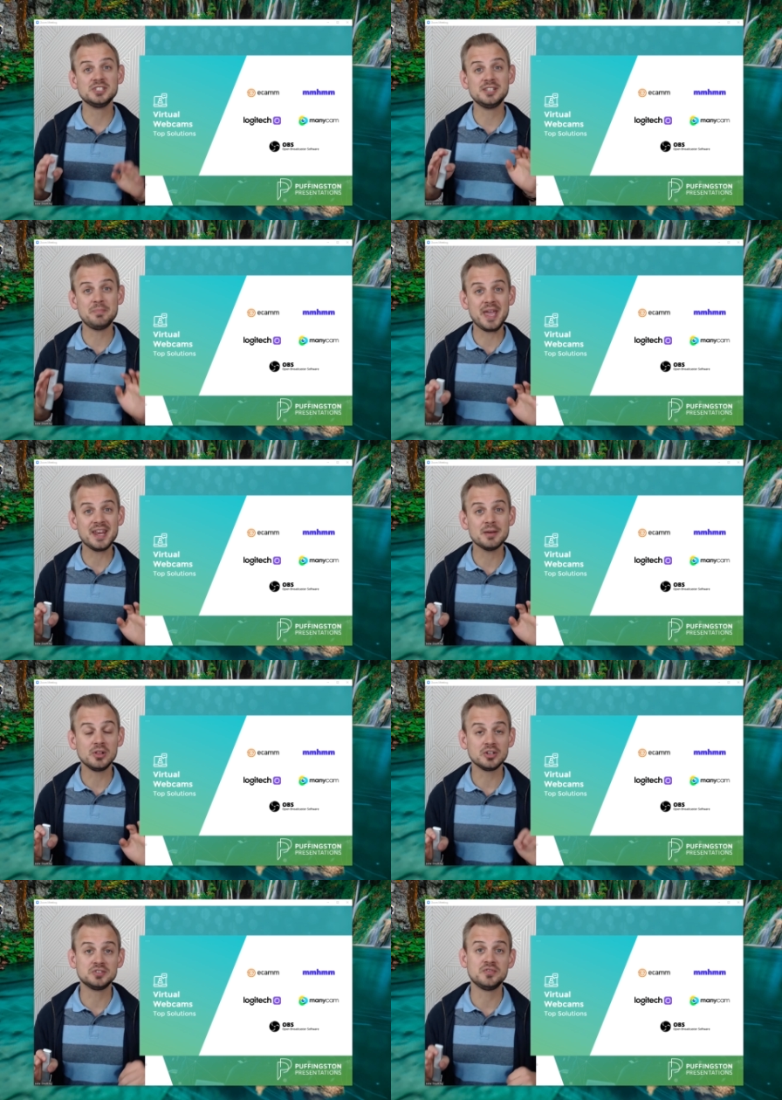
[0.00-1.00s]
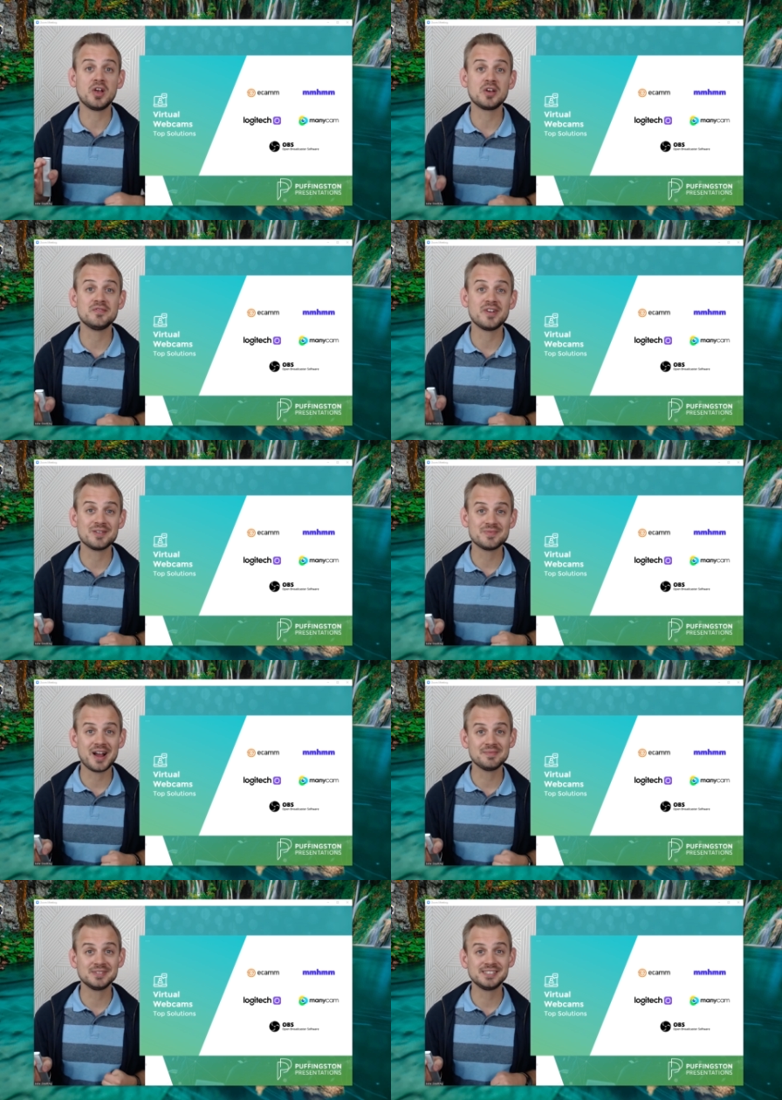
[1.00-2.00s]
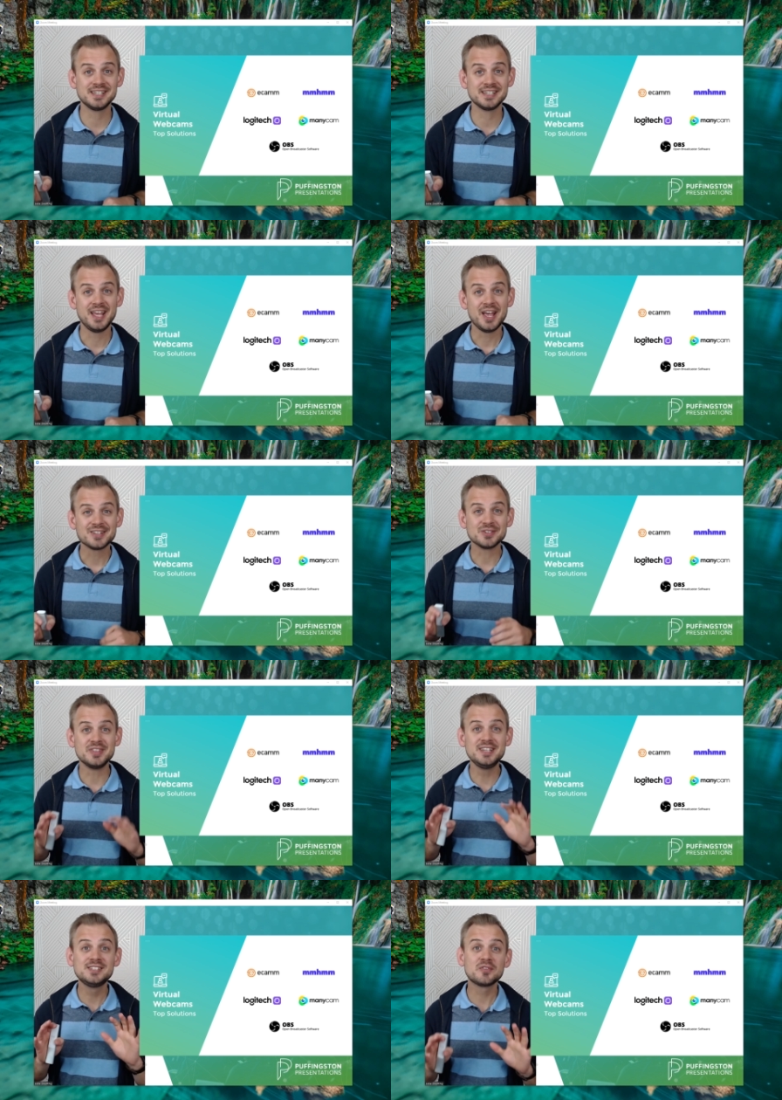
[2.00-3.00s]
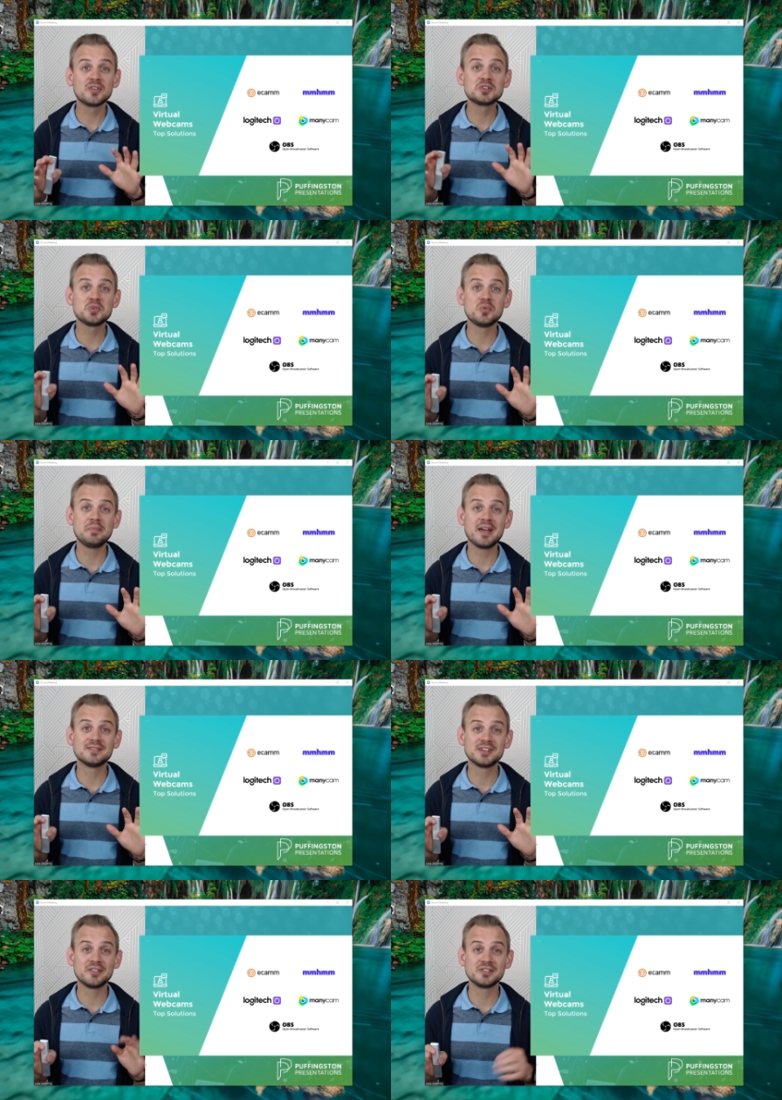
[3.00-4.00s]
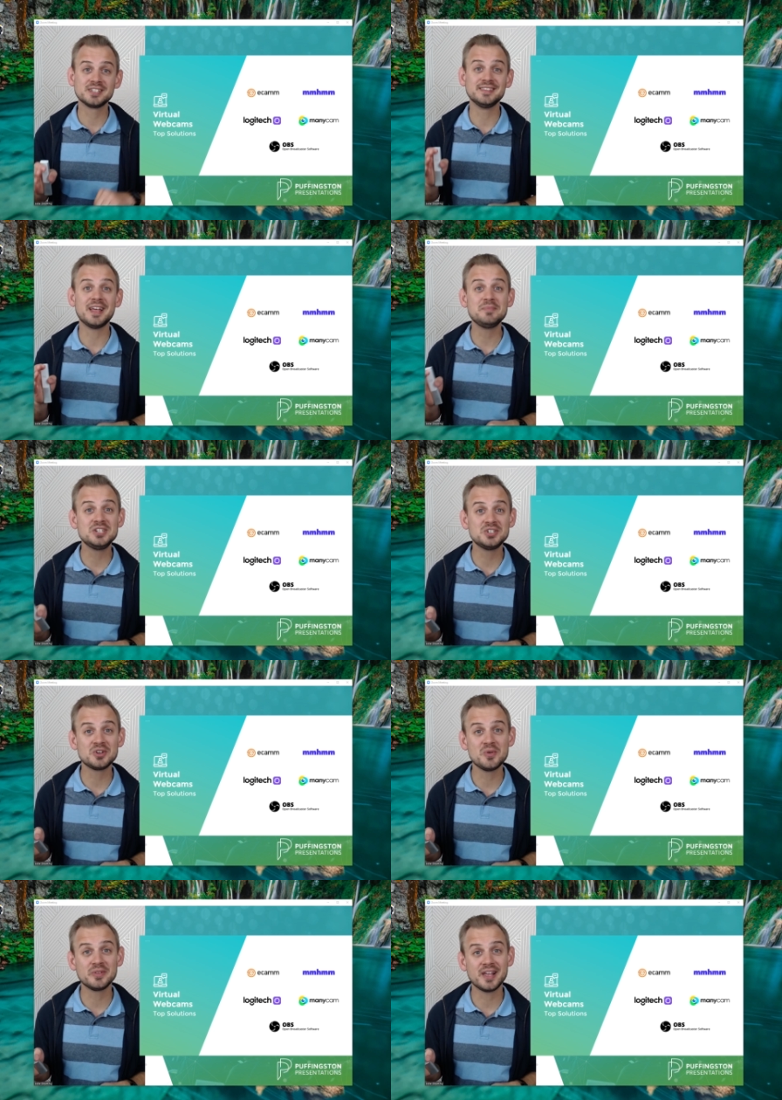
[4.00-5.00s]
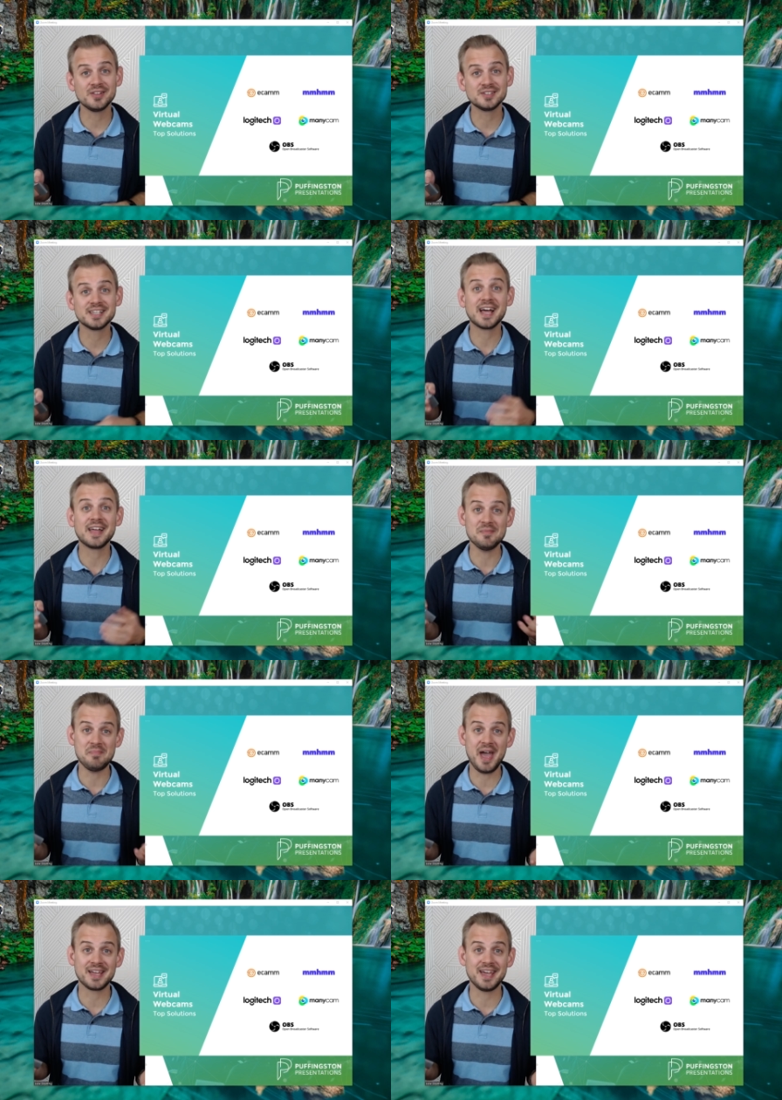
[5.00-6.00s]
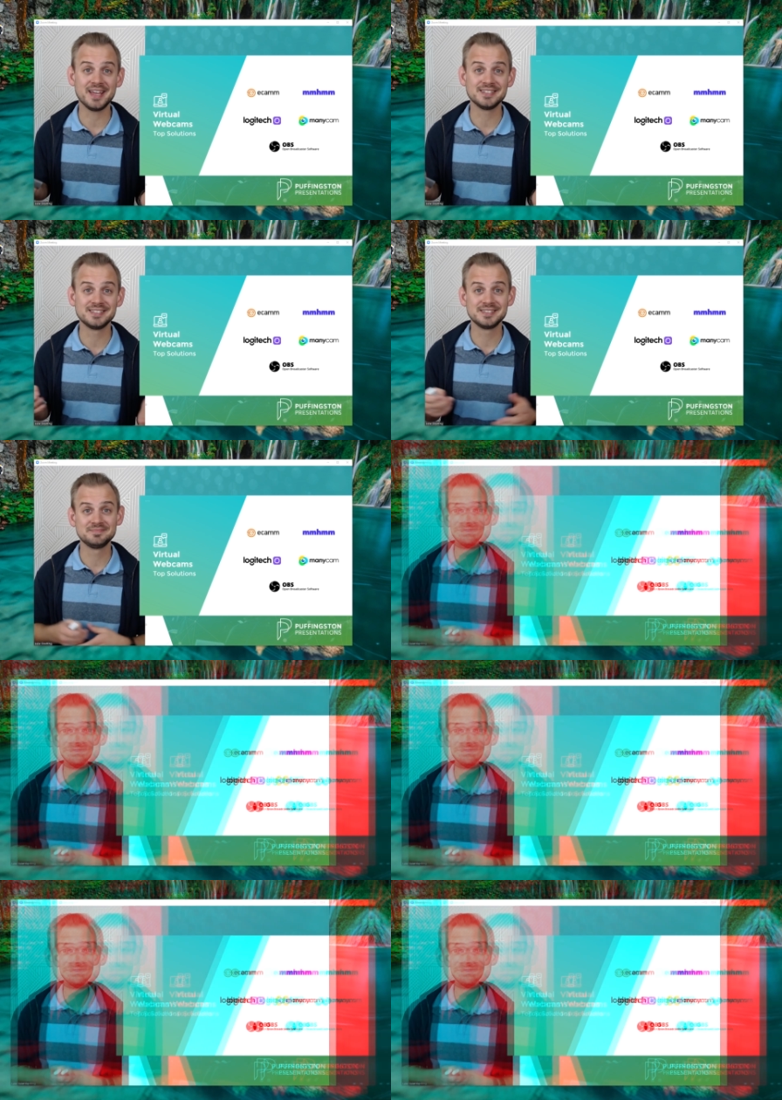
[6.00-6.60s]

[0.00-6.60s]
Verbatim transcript: which is in beta, but looks very, very promising. So these are virtual webcam softwares, and let me show you what that looks like on the back end.